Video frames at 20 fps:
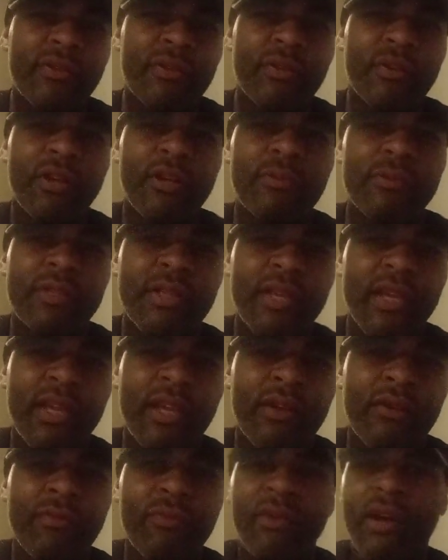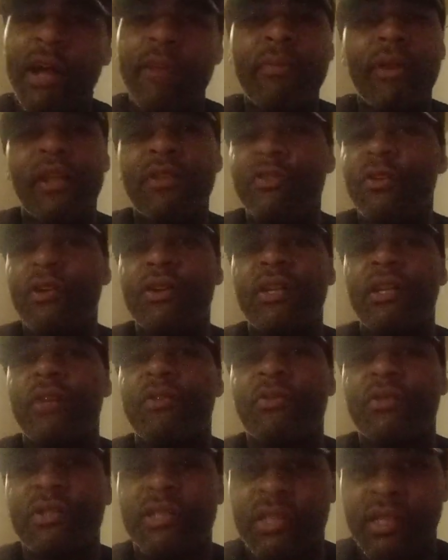You know what I'm saying? I'm not turning the
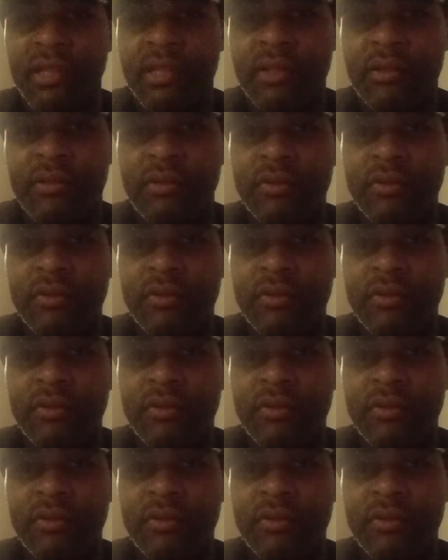other cheek.